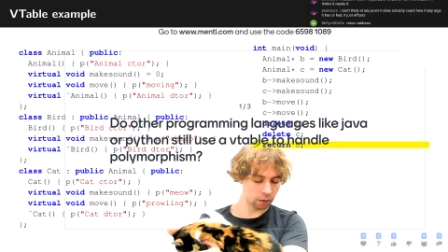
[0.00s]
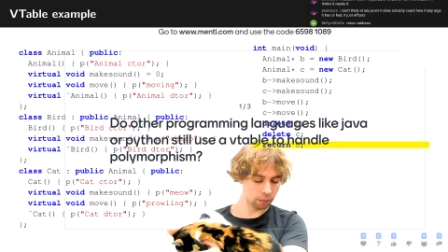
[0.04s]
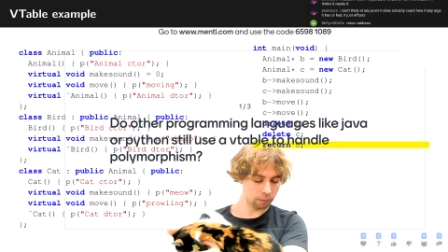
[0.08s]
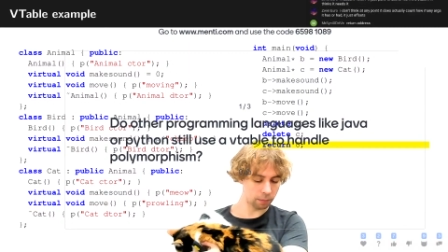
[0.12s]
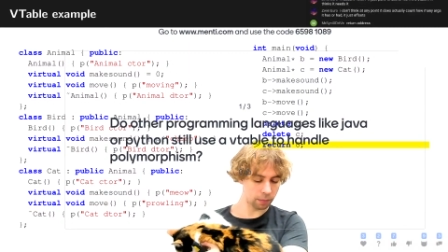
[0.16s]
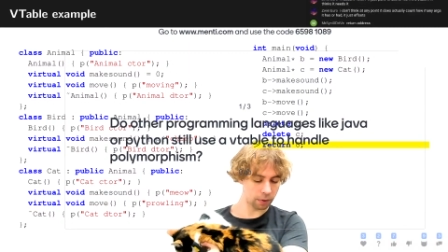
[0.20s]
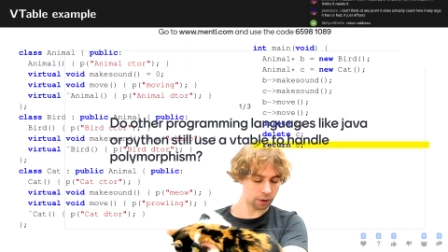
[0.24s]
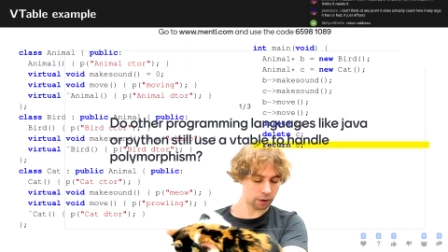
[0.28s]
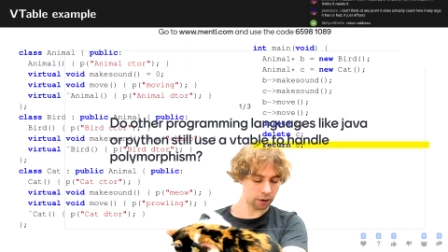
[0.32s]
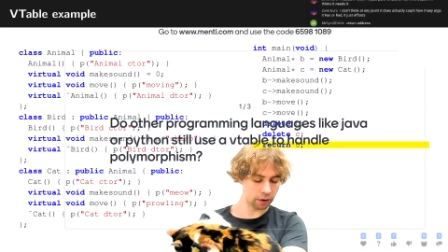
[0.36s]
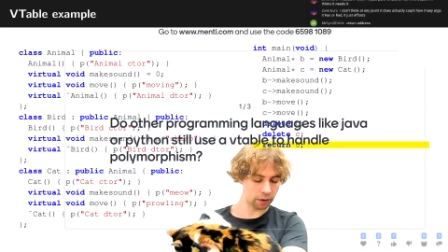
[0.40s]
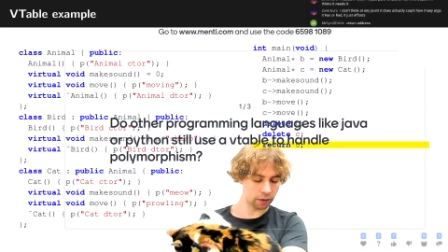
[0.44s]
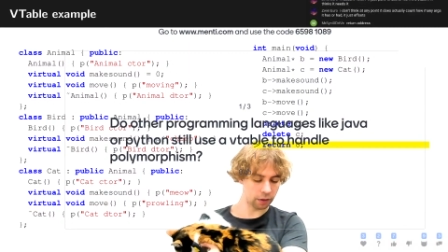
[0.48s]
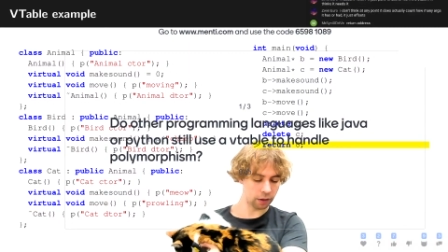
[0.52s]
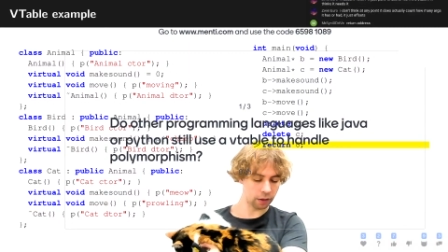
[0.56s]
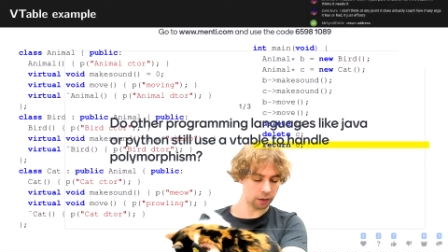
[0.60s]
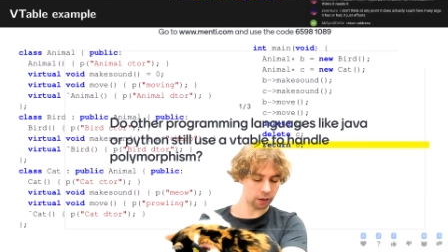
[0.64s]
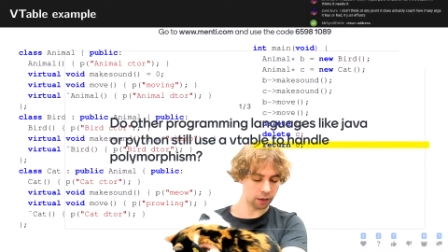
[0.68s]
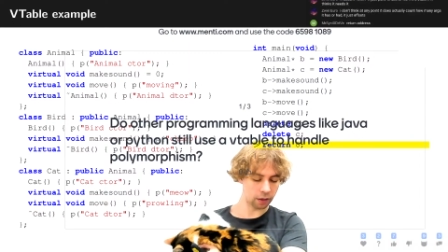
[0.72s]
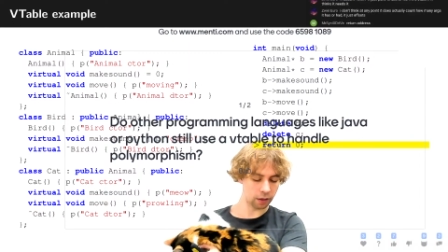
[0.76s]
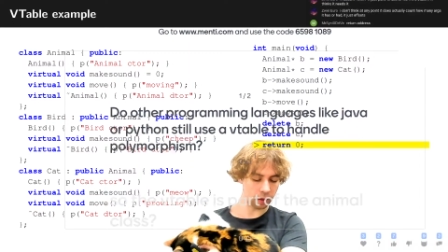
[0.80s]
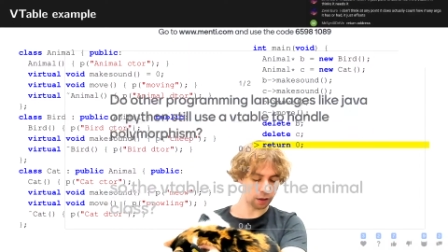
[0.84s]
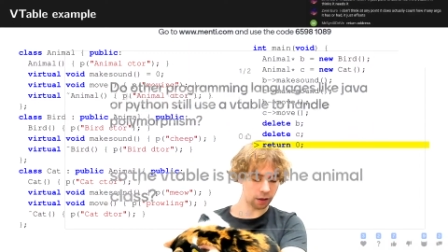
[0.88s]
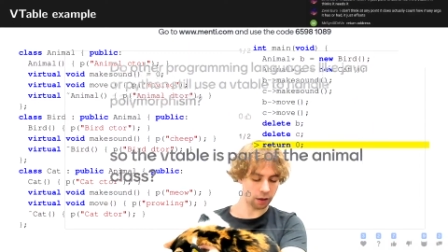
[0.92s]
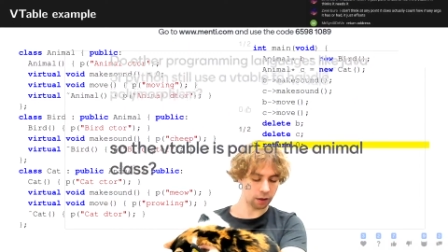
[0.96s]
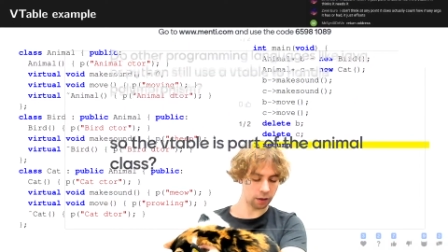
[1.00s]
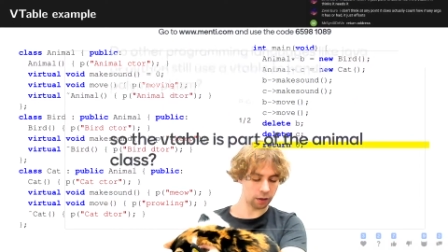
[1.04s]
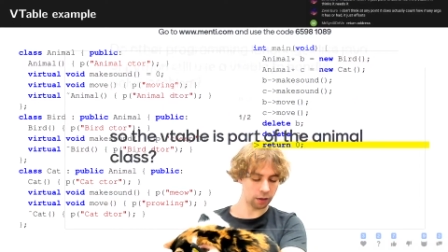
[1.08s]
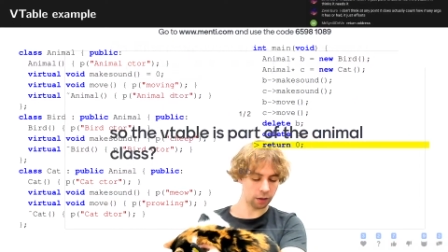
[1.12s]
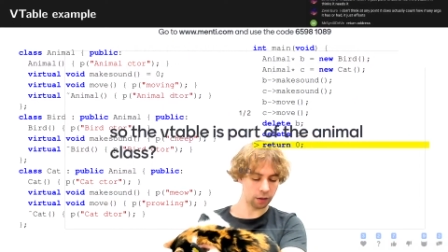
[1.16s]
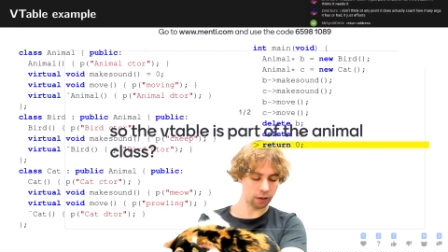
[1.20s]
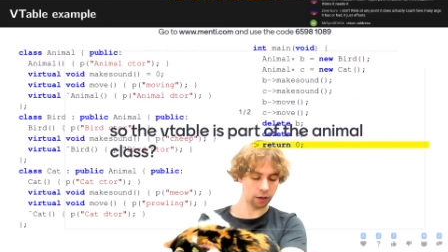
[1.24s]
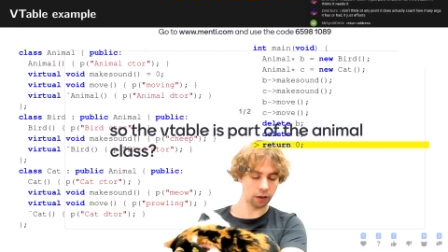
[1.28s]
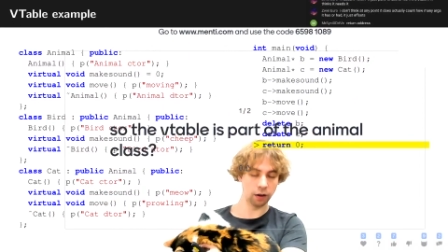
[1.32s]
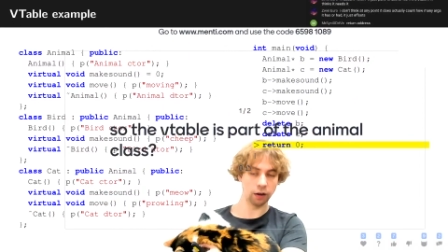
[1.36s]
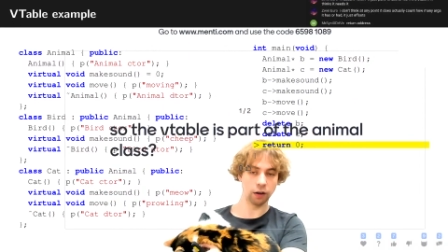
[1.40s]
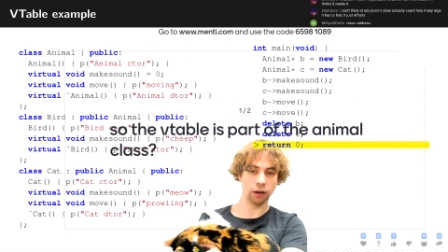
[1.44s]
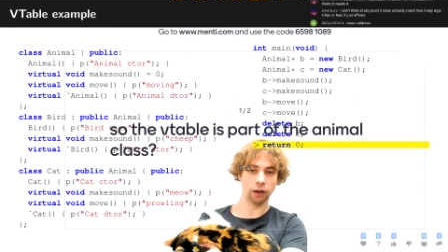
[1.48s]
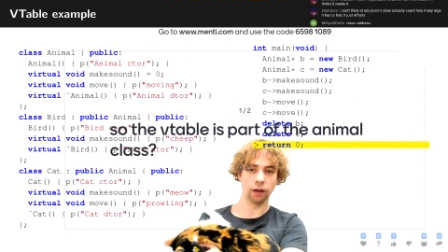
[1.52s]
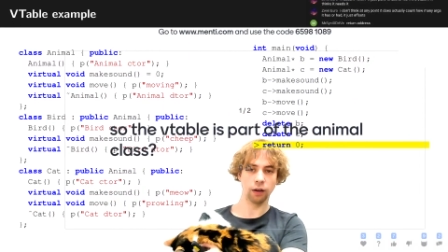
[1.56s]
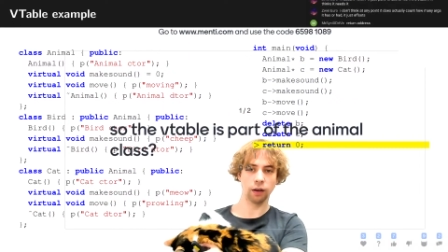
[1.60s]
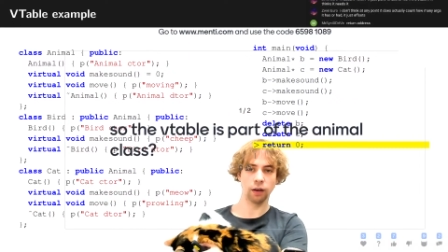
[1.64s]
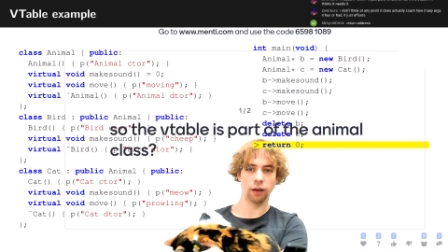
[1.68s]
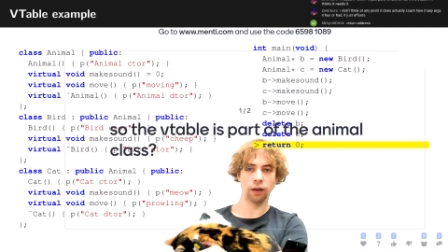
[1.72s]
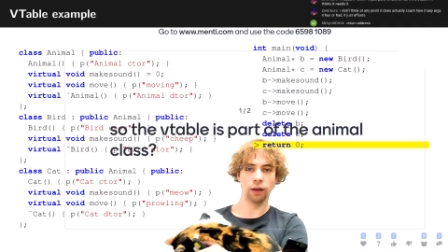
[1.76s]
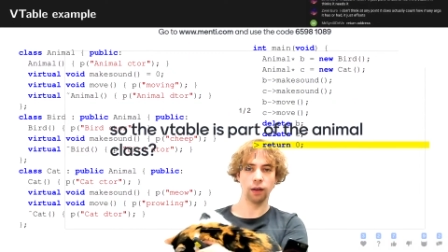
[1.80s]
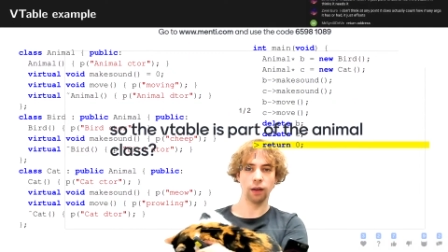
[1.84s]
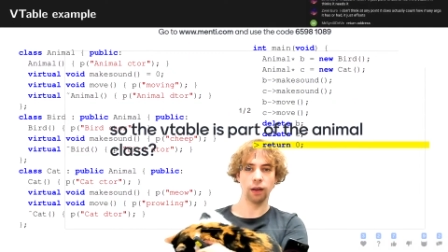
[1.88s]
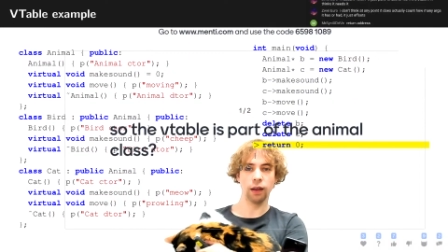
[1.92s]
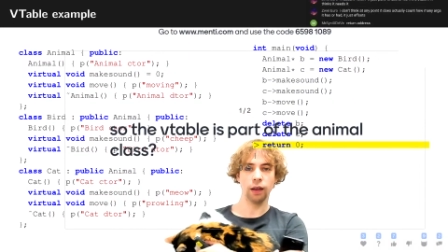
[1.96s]
mark this as answered.
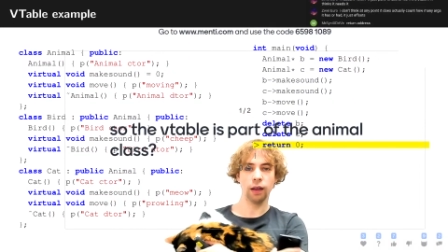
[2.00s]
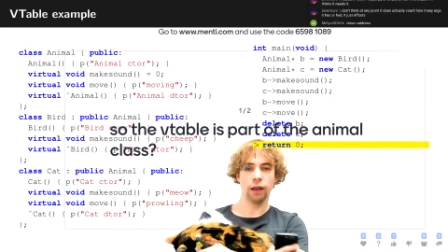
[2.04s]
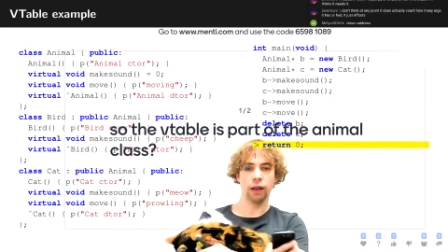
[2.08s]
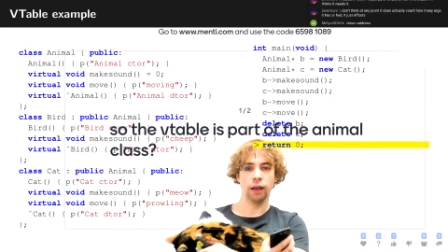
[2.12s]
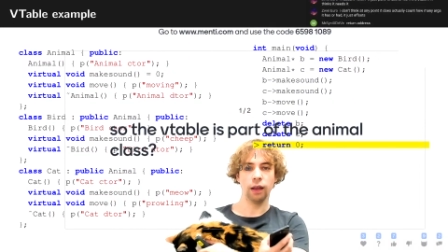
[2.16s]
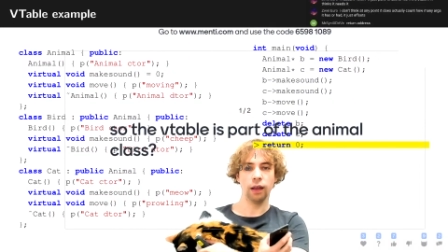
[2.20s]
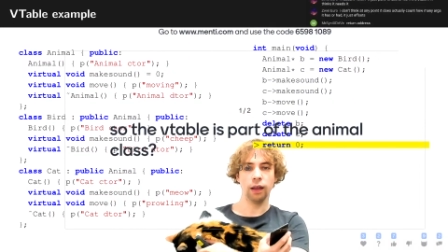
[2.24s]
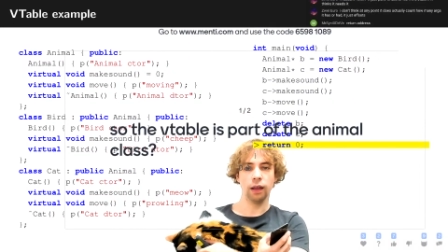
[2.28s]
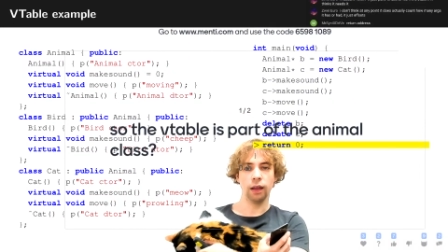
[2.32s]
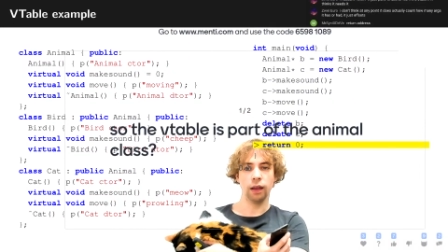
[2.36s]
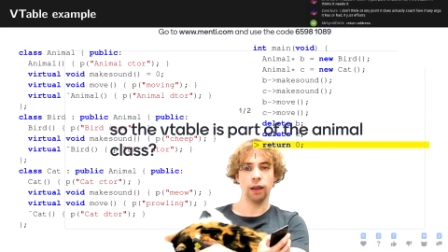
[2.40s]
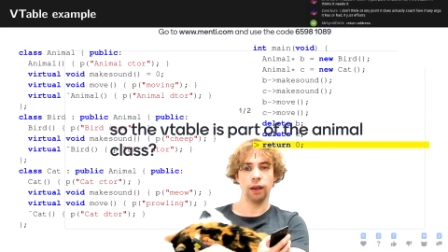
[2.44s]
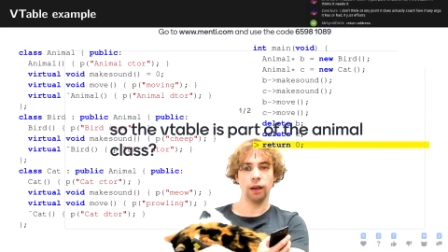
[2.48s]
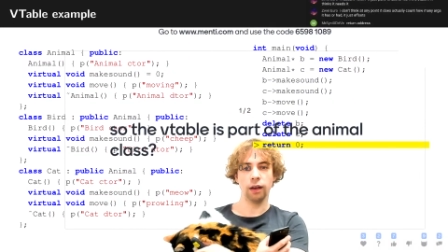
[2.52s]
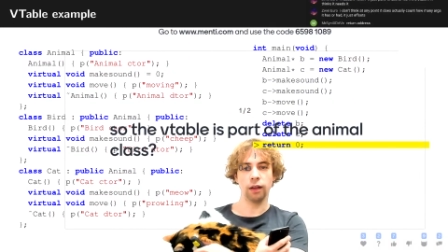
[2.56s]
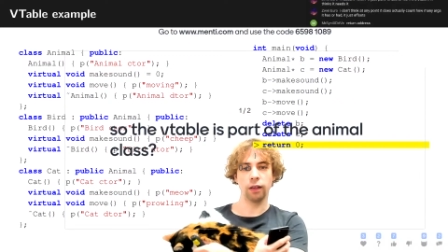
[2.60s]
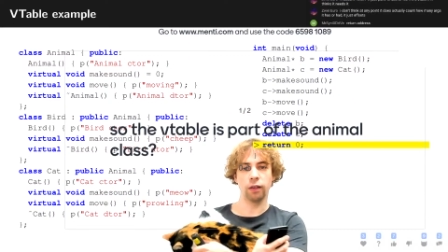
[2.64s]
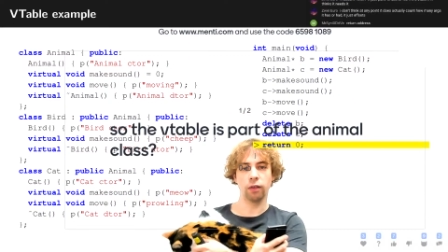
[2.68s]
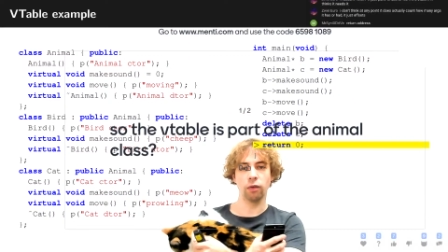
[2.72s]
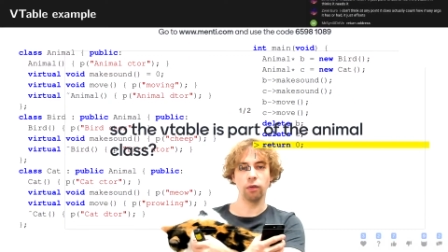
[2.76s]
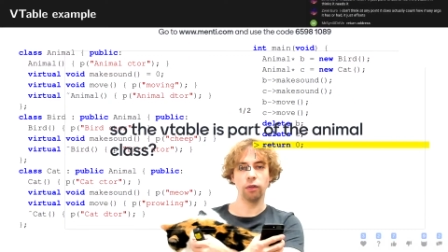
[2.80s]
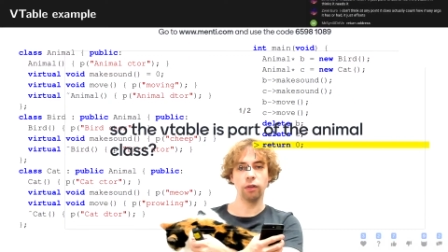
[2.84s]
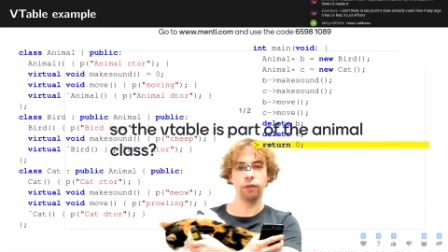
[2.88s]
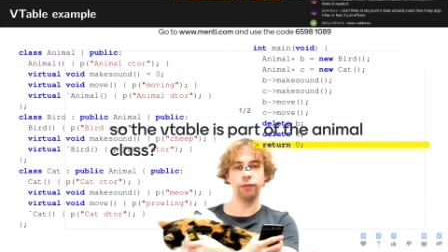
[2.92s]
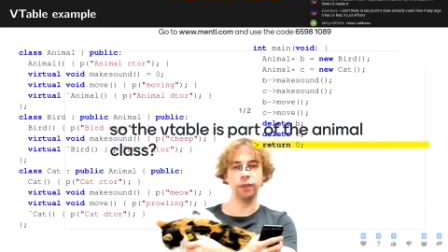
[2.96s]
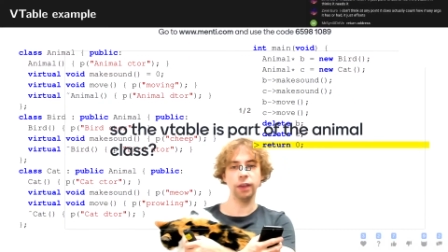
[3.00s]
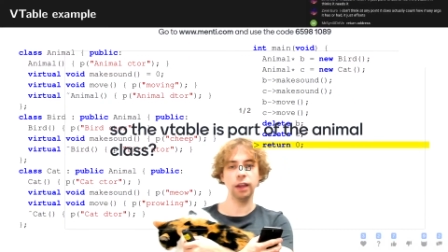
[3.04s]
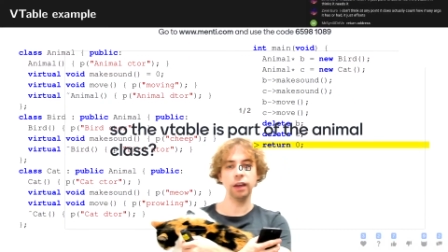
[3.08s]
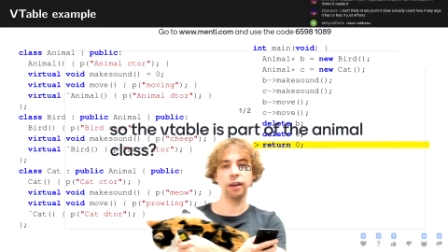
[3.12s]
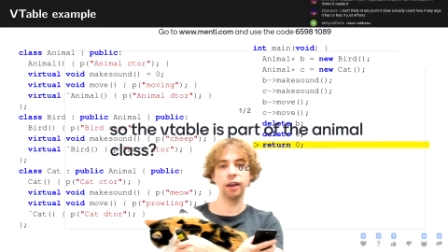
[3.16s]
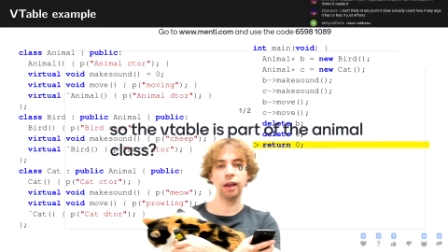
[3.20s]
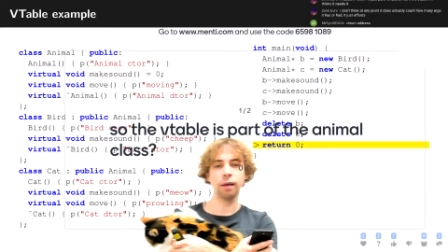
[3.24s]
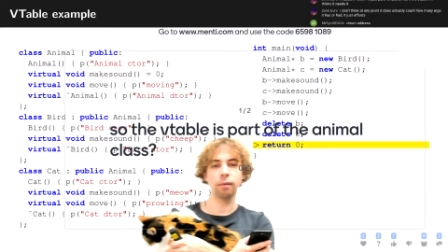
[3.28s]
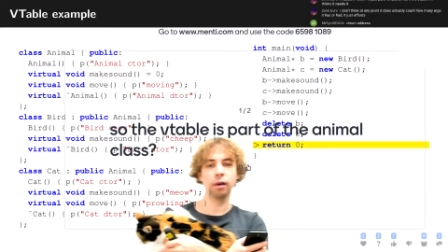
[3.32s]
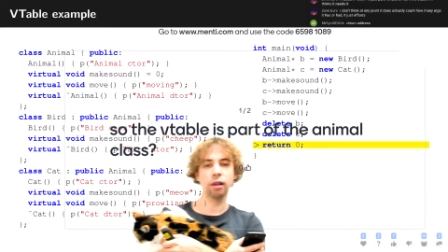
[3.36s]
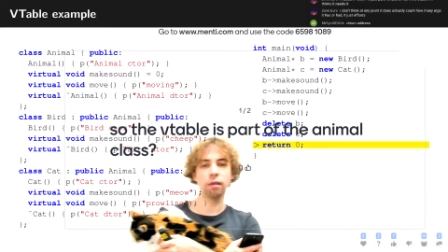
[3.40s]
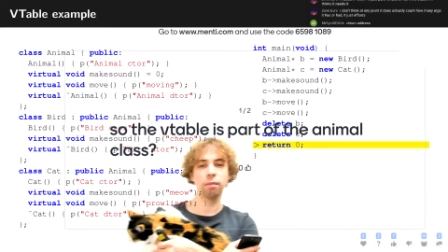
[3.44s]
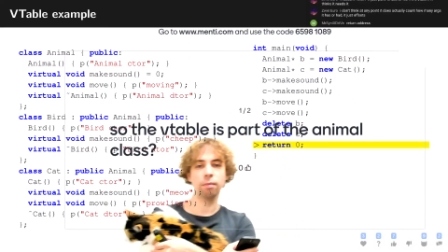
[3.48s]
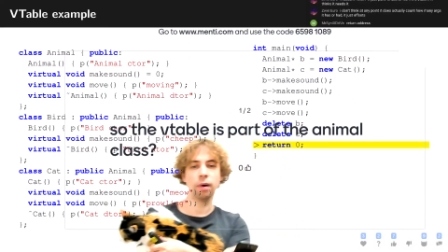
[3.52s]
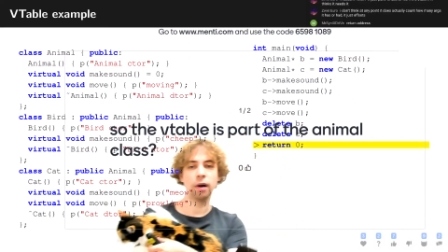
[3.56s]
So the VTable is